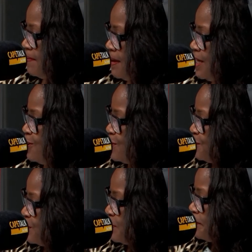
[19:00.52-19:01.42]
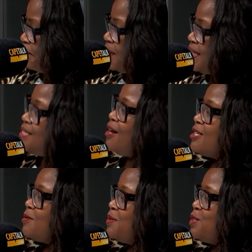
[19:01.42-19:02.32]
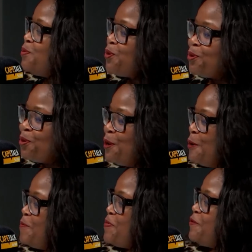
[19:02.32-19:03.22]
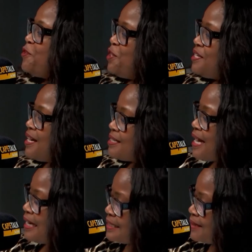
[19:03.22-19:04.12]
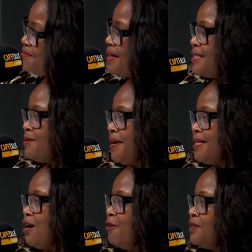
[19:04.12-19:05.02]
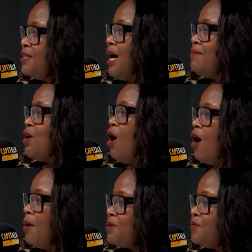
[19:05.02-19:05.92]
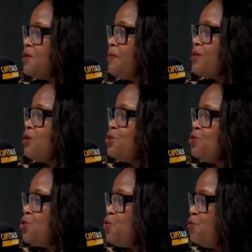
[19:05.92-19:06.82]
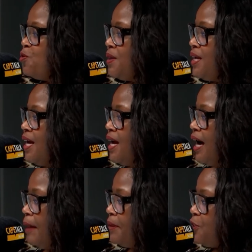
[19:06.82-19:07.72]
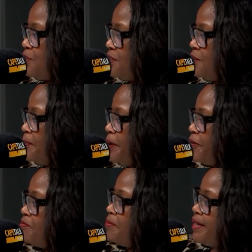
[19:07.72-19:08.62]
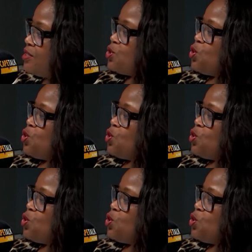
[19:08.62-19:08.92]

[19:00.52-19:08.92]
hello, Refilwe. Please ask Ms. Prue if she does custom-made specs. Oftentimes, the arms of the specs are too short for me. I'm interested in a pair of men's